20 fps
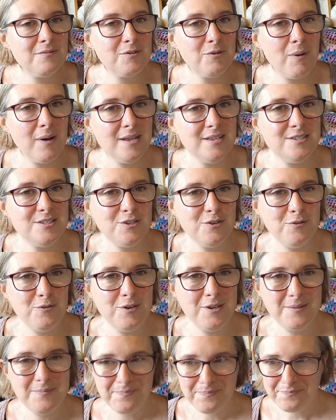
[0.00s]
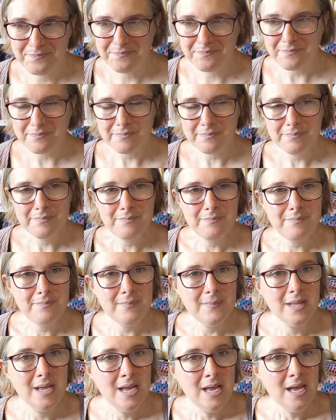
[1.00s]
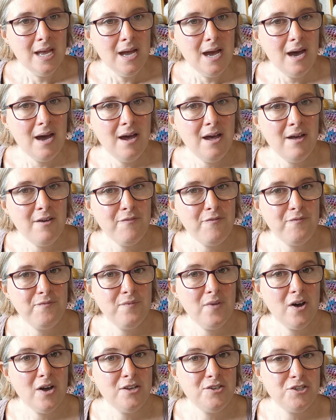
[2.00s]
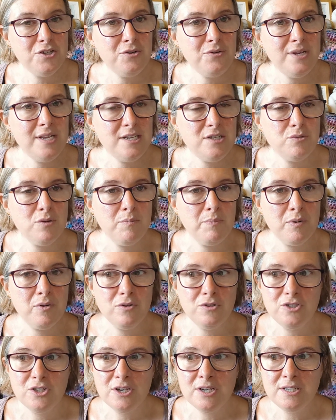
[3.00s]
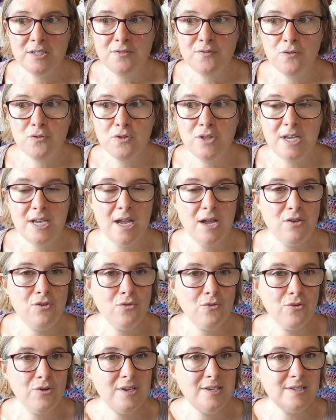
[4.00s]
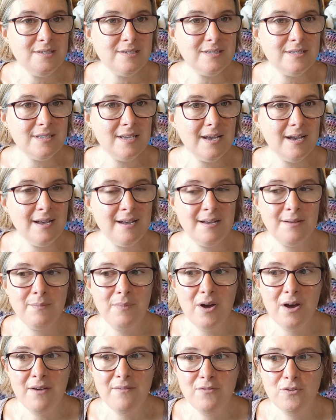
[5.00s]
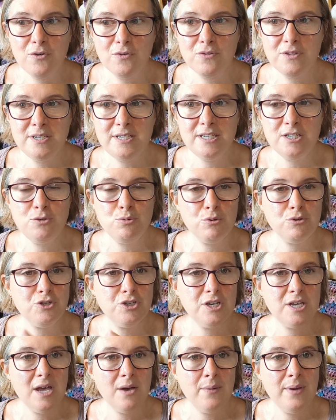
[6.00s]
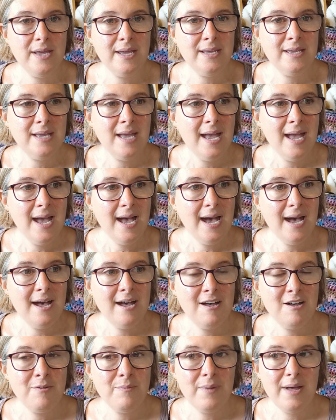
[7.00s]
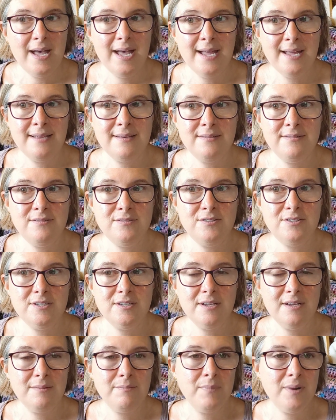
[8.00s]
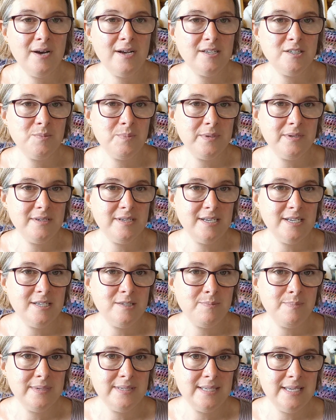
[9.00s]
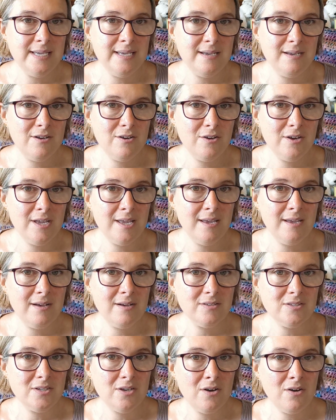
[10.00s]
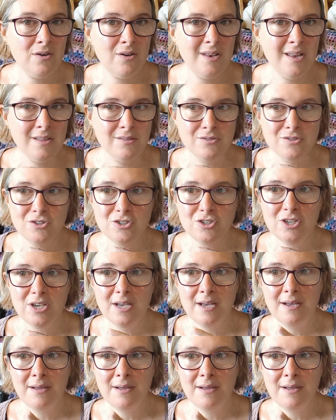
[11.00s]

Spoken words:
quite soon. I do need to apologise for the noise. I've got the dishwasher going, and my husband is busy cooking us our lunch,